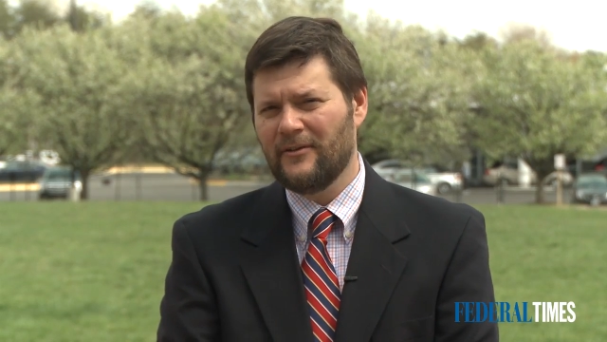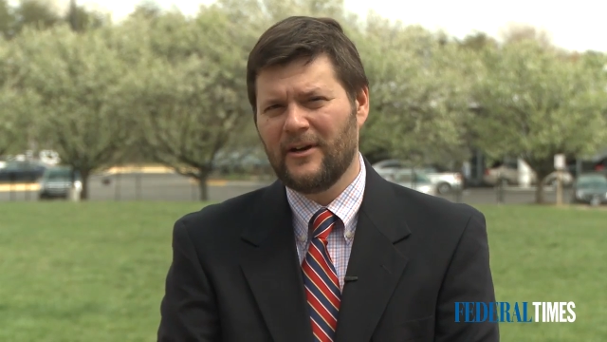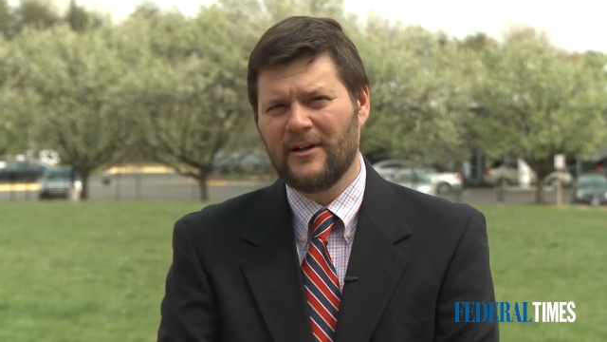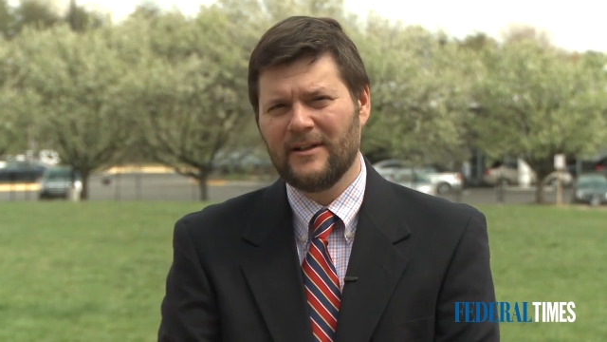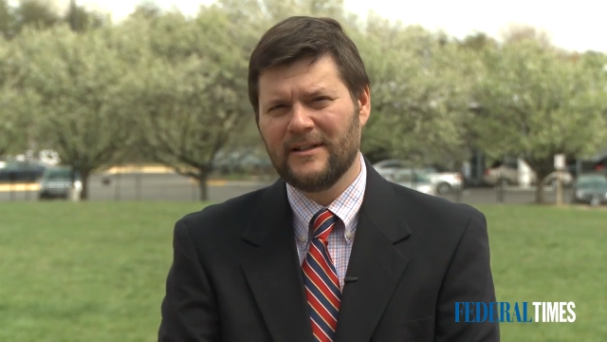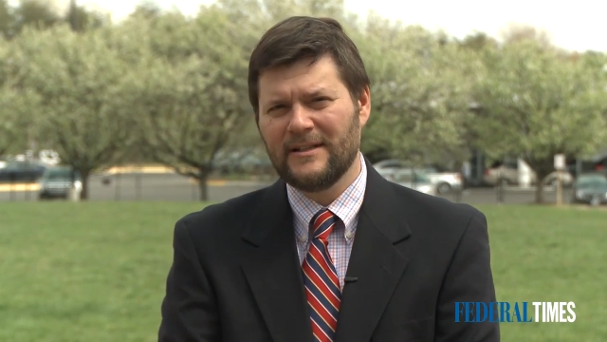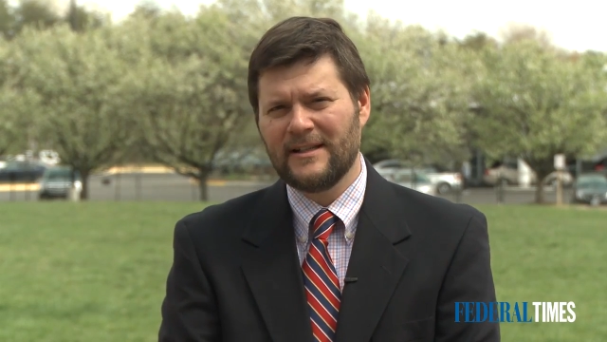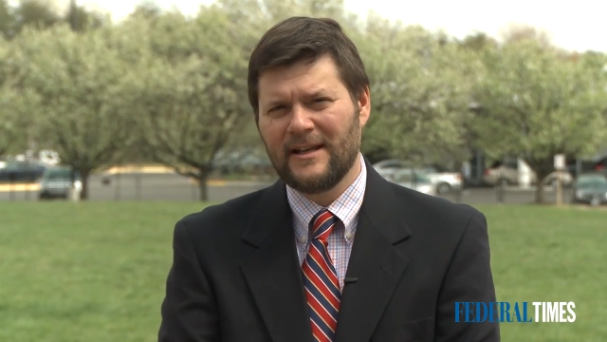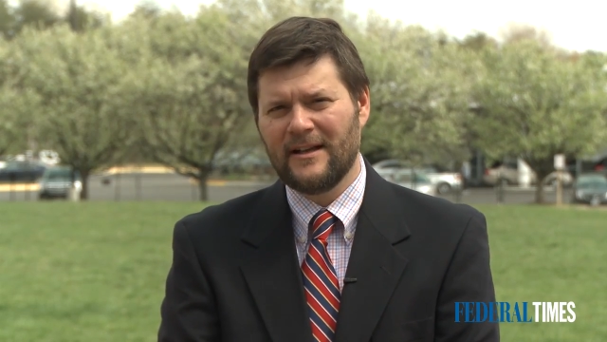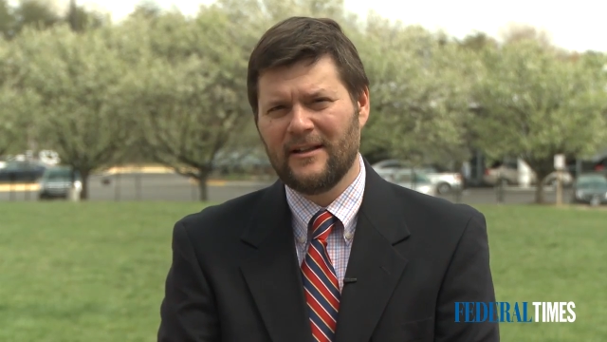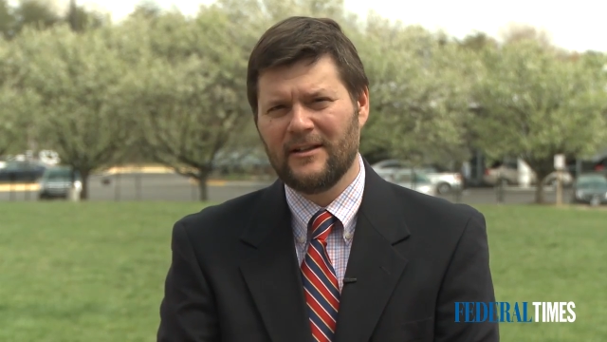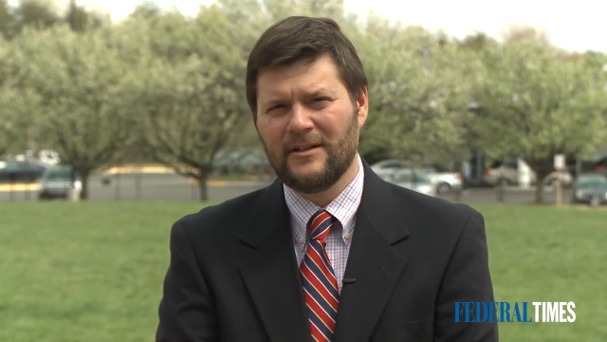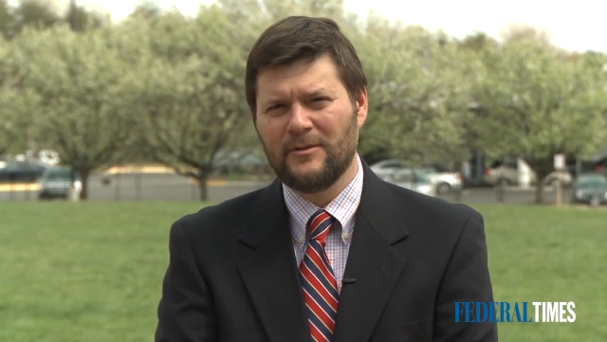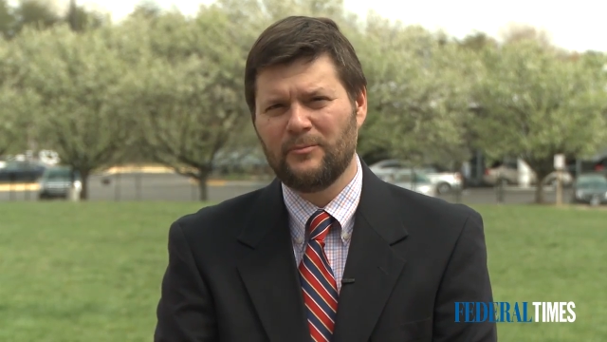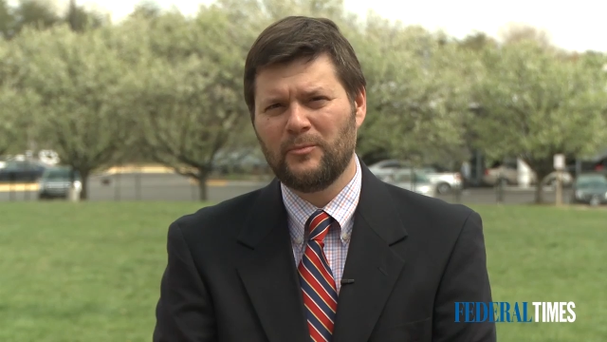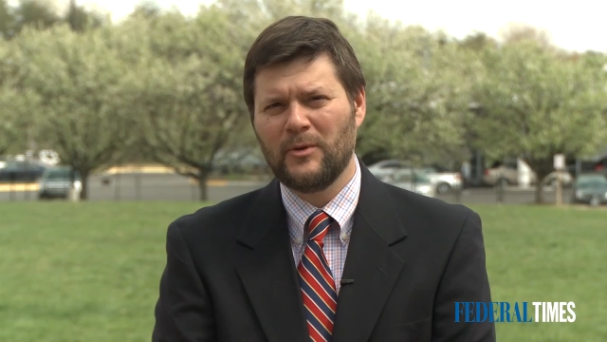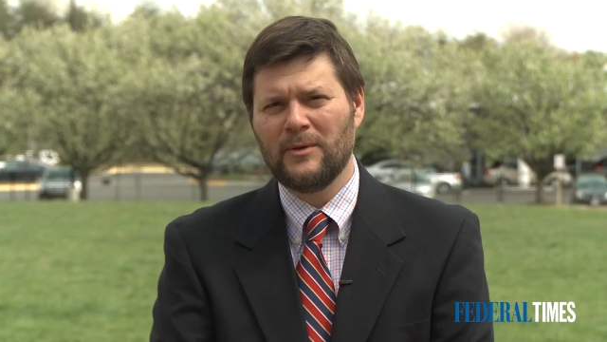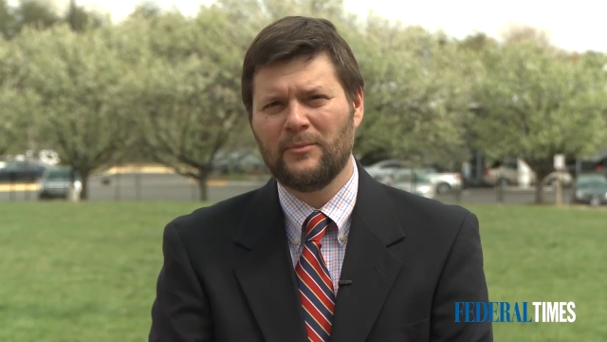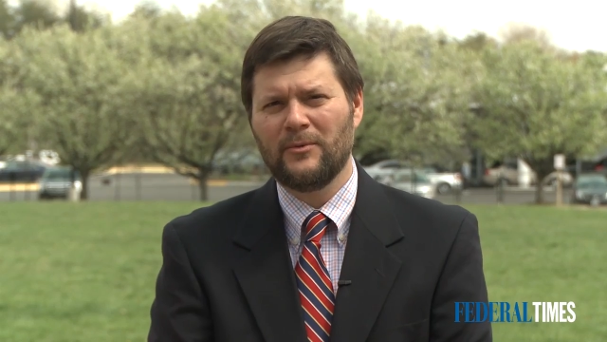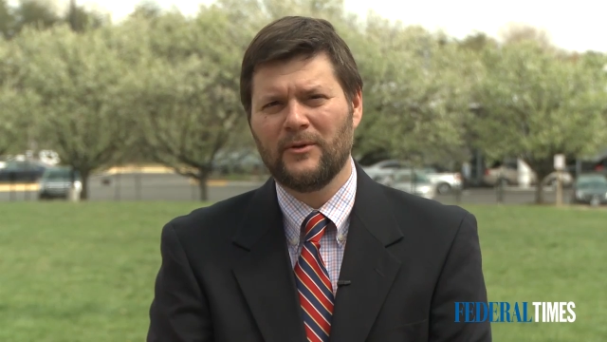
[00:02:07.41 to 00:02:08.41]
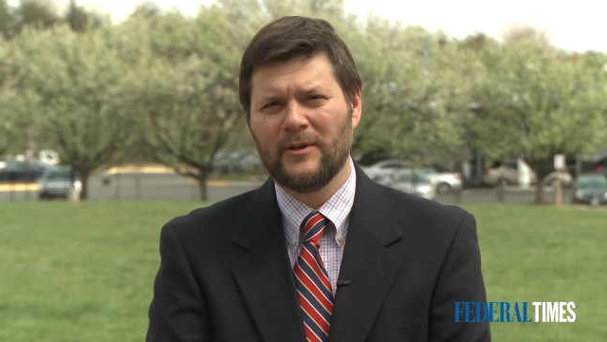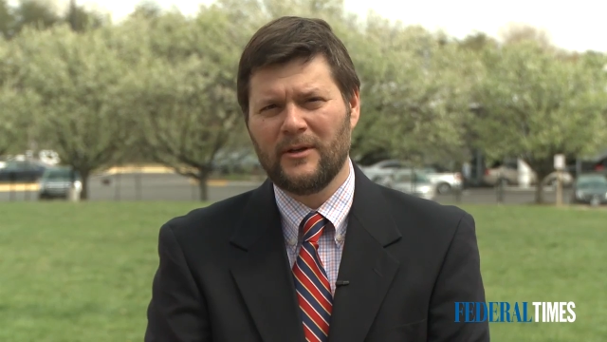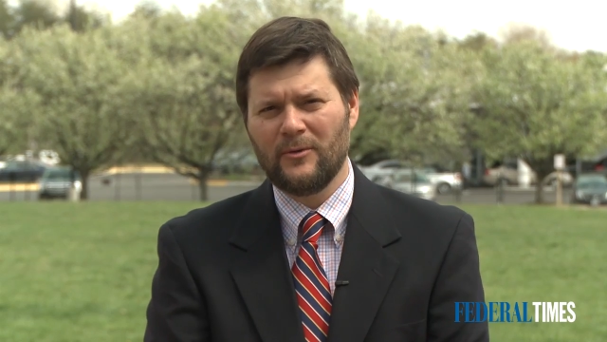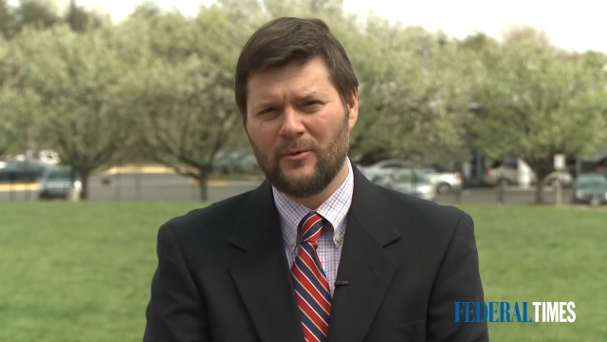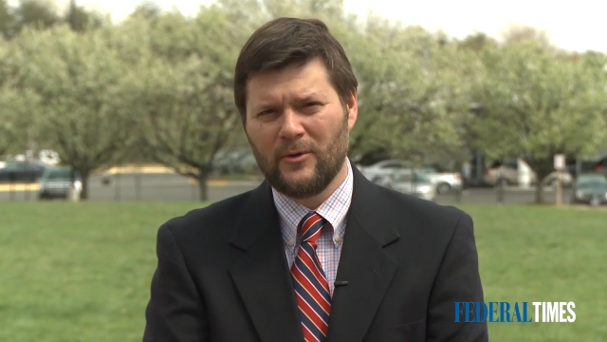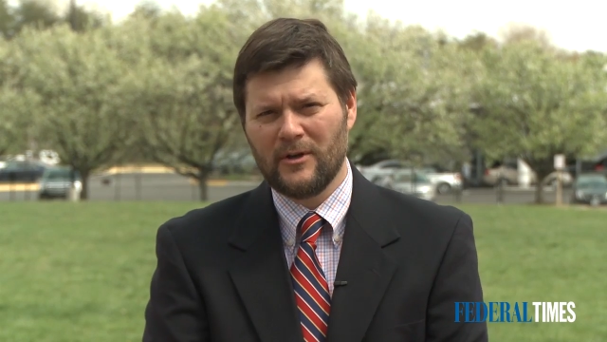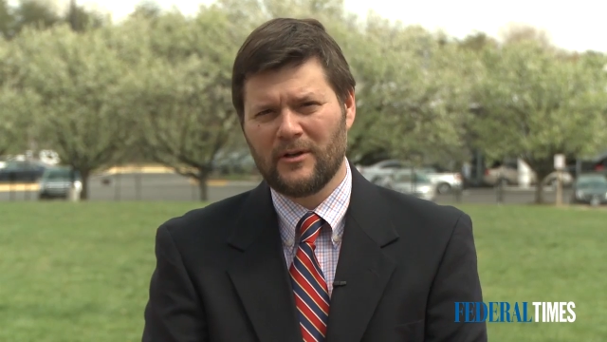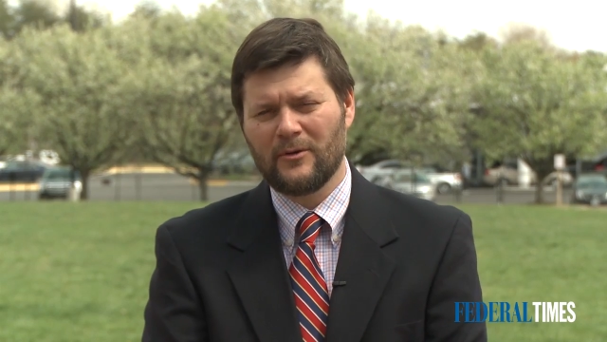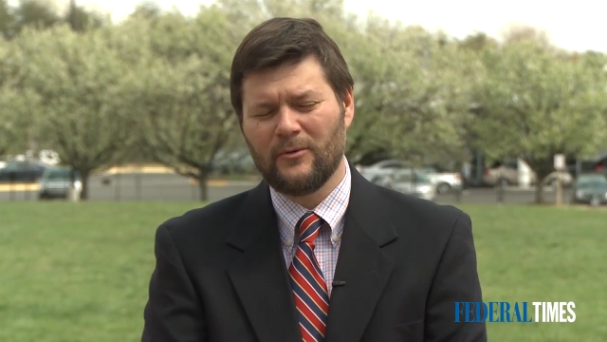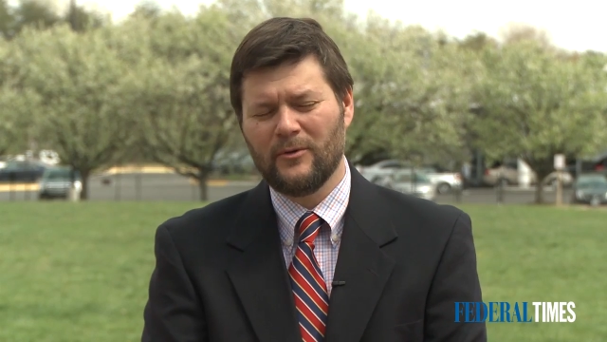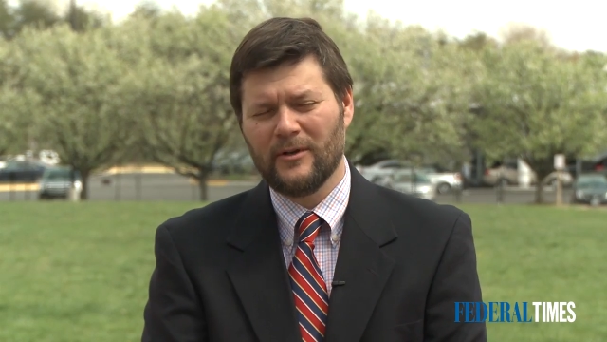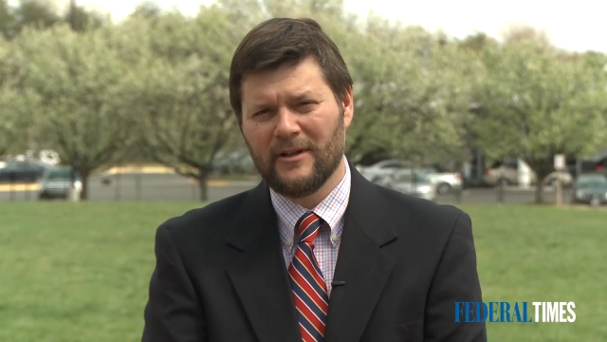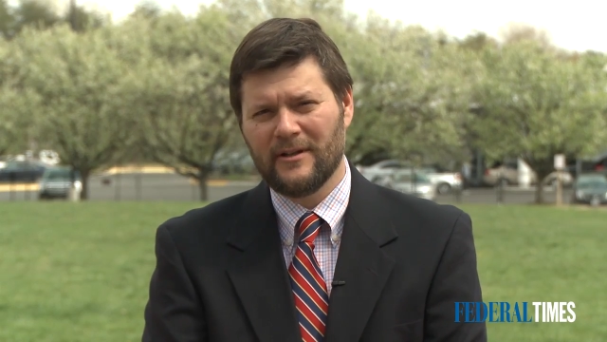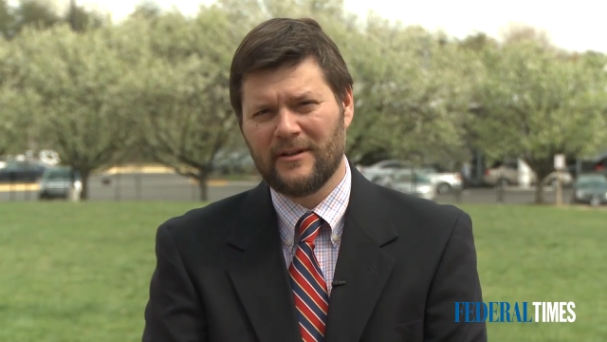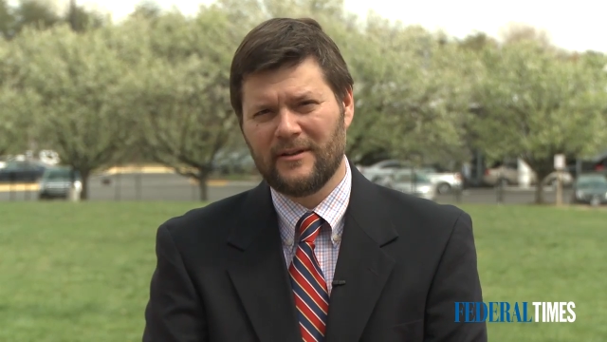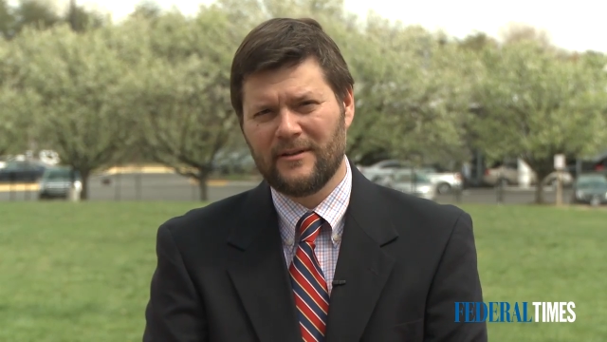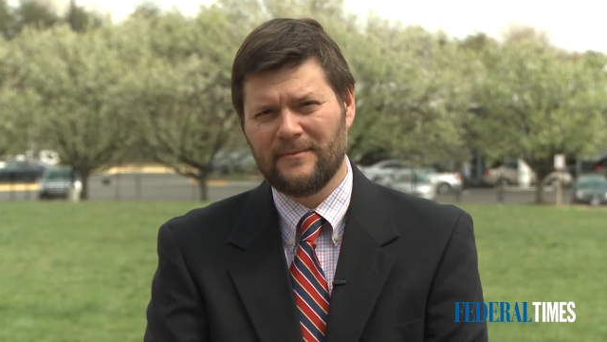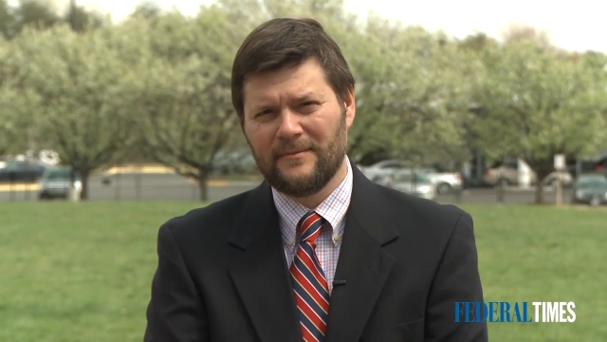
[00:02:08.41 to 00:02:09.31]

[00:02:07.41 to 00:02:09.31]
all the talented people they work with.